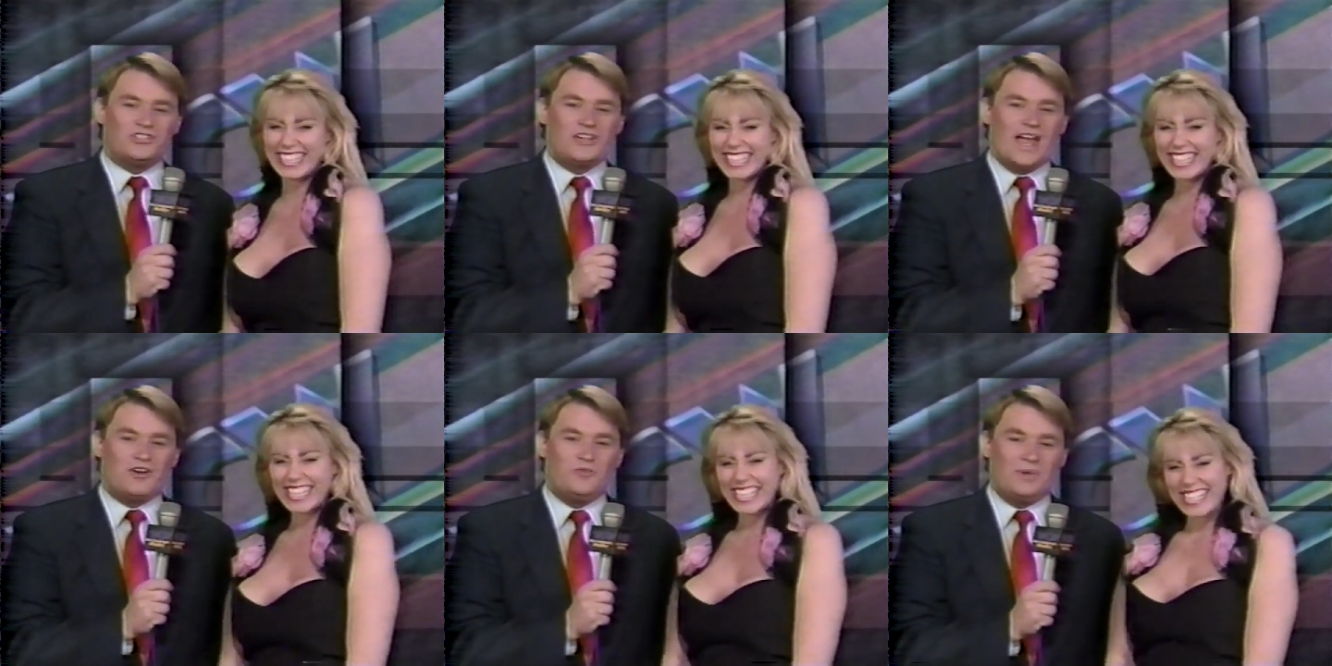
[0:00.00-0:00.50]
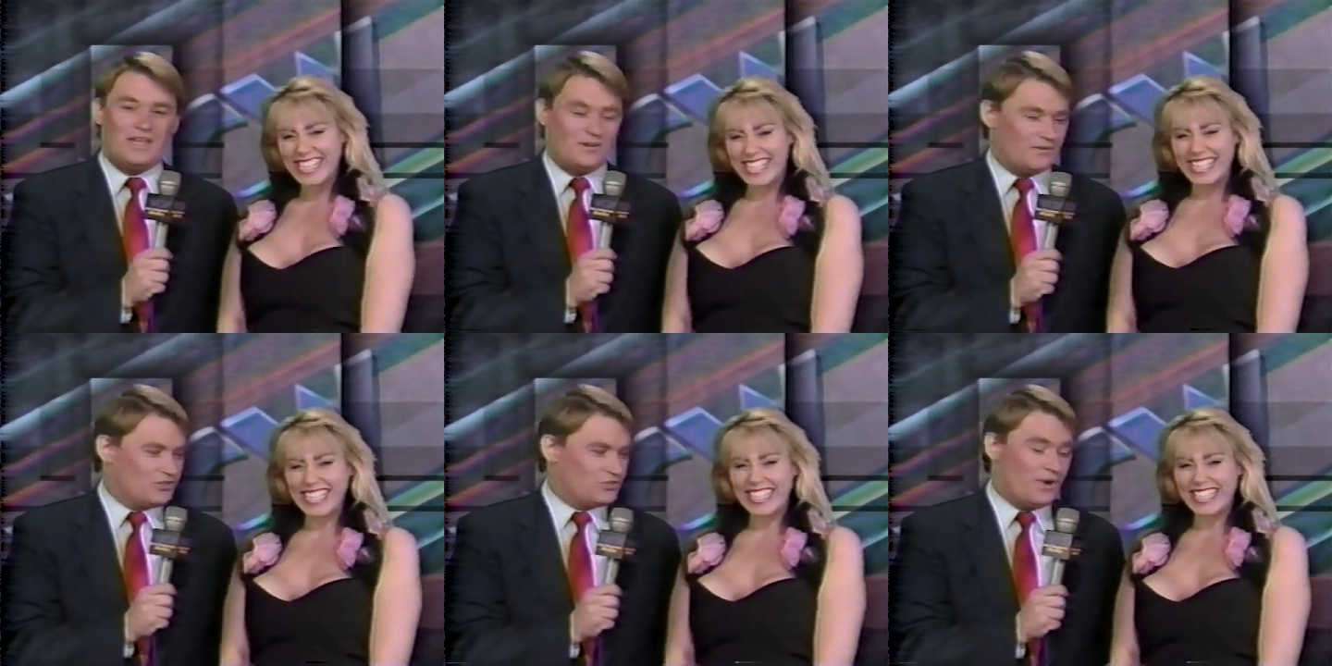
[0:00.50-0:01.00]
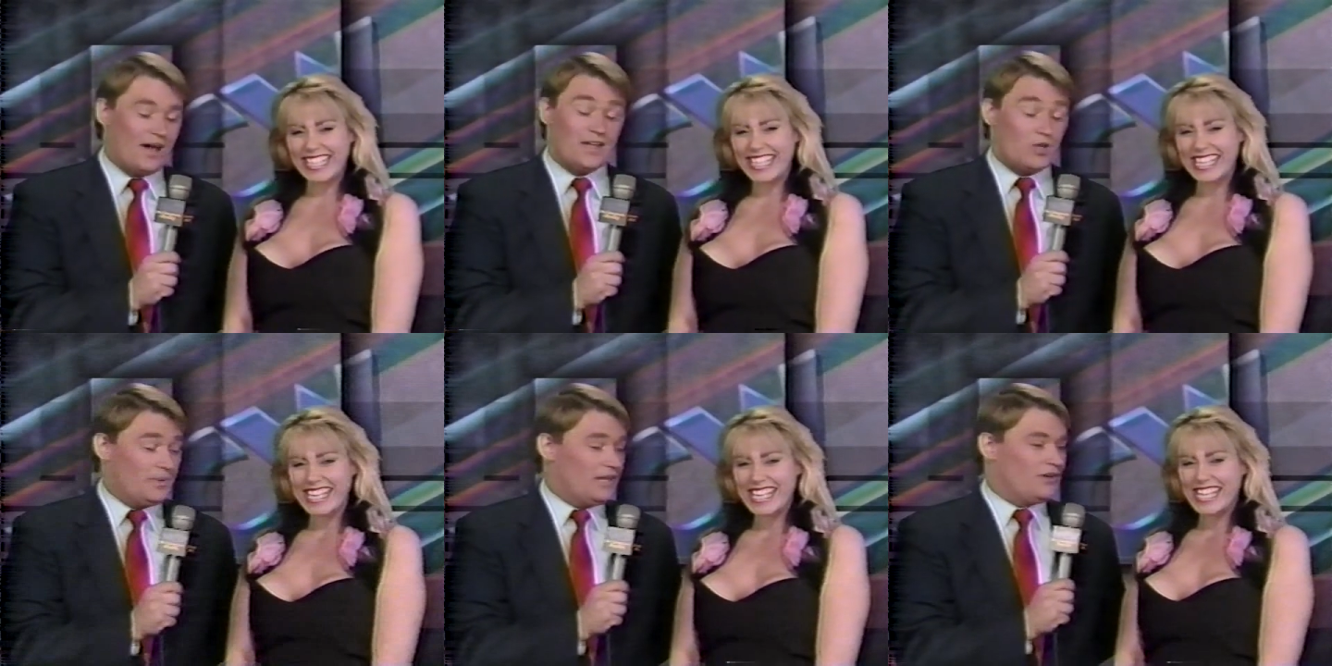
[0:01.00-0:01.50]
Speaker 1: Jack will be here as well.
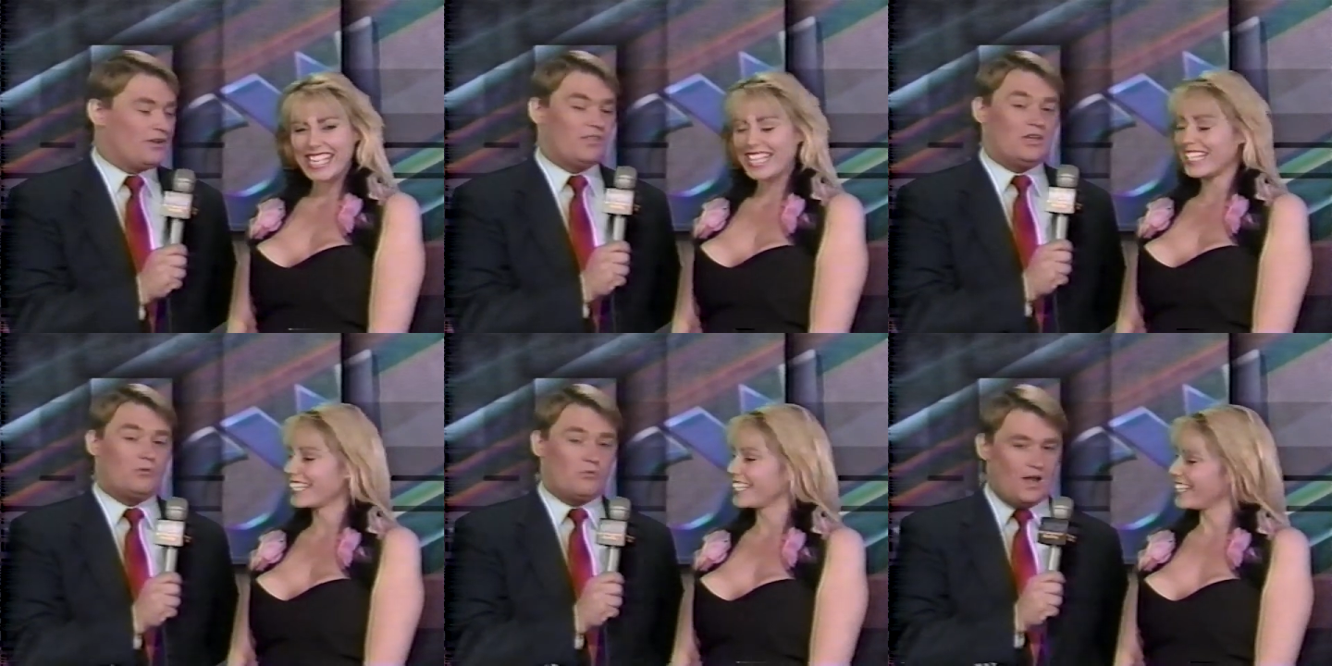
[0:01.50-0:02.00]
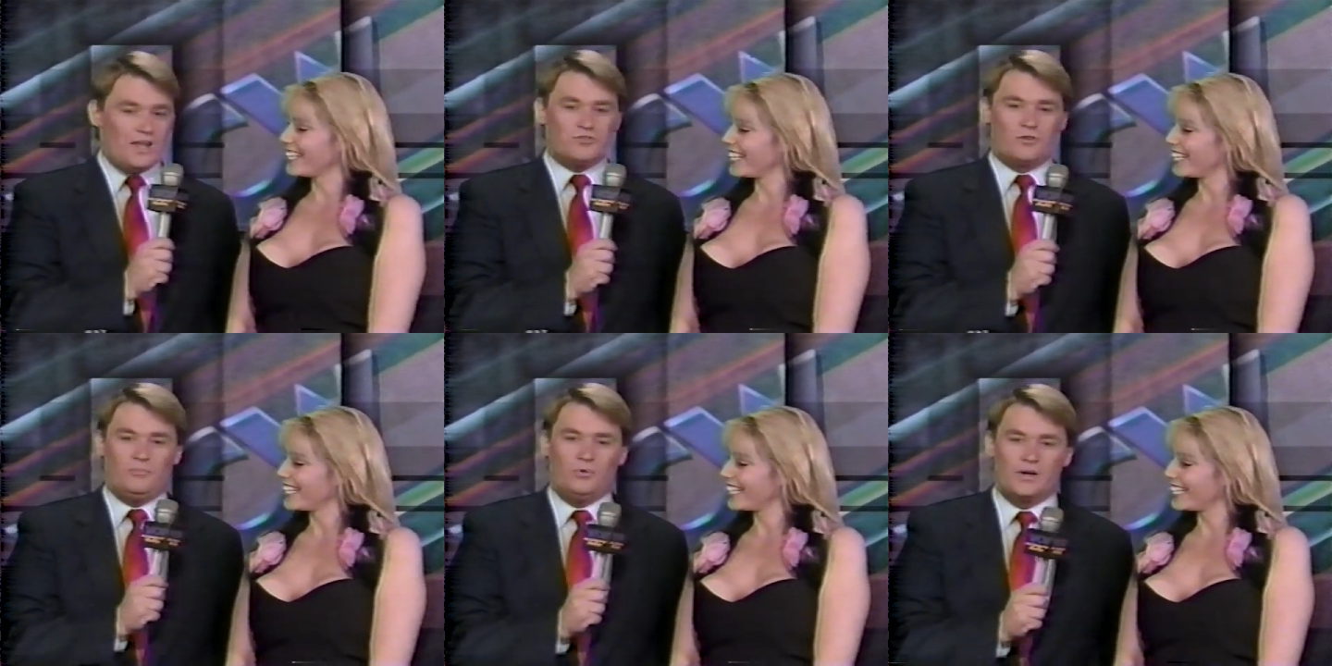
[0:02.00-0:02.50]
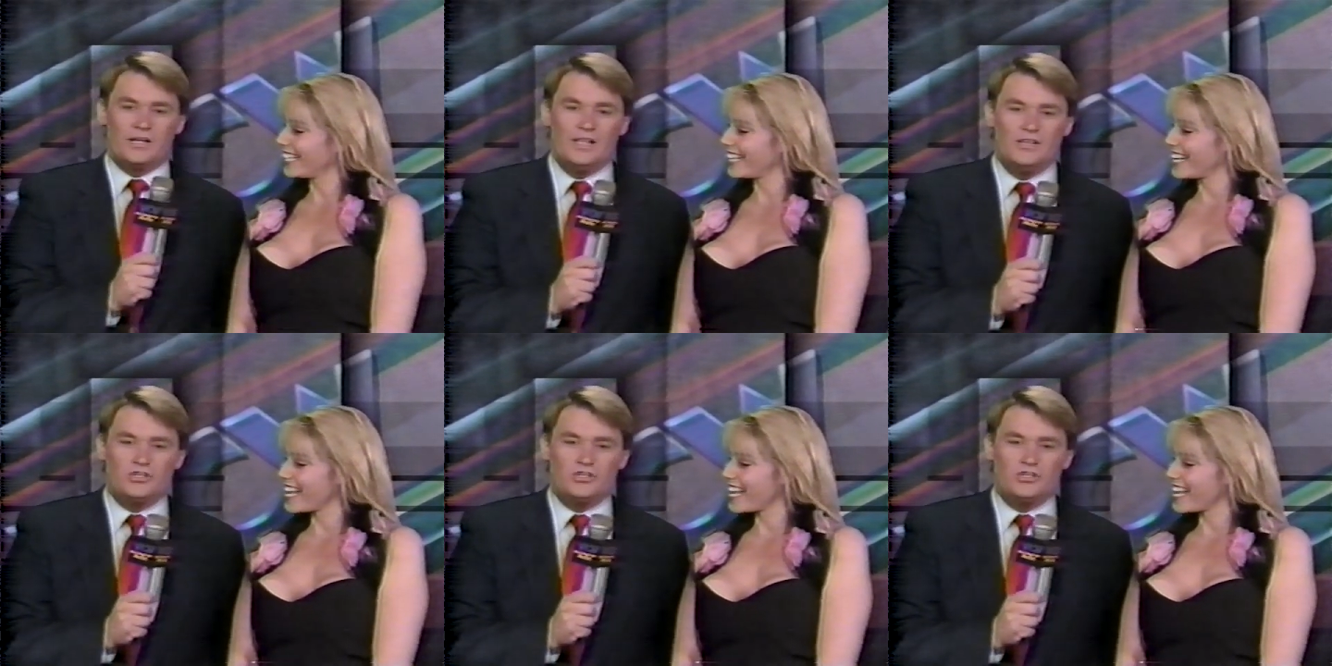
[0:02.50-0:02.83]
He'll be here in the Ross Report.